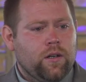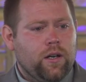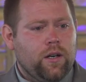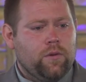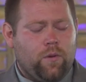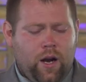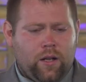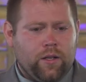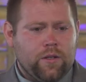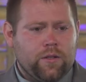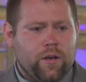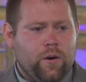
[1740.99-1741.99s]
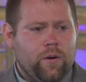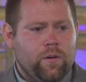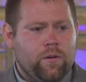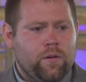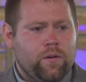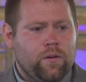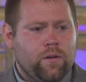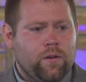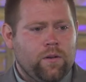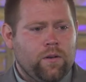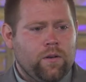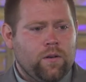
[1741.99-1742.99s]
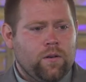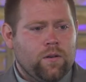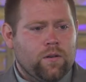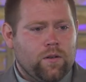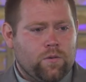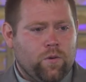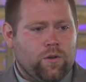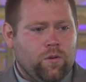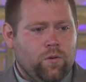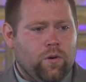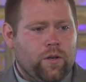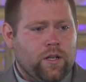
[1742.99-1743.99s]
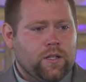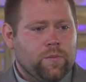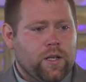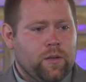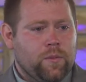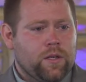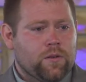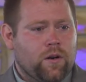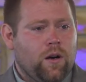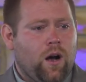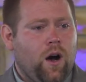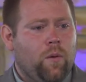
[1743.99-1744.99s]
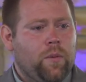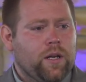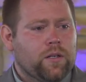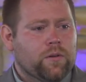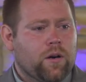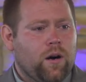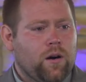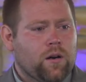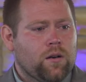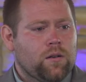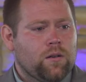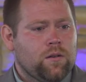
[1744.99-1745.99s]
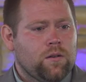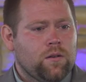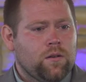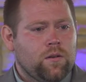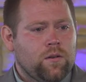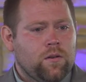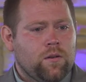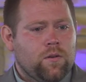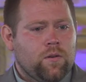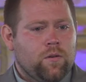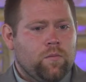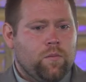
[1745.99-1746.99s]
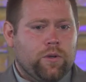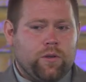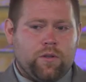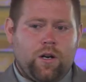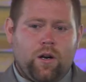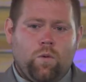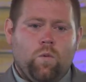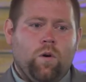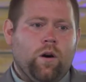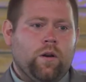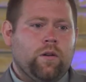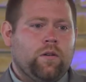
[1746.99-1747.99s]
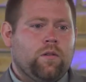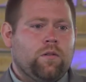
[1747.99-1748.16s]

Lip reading: and rightly so. Because when the Lord needs me to be strong, I'll be strong. But there's not a one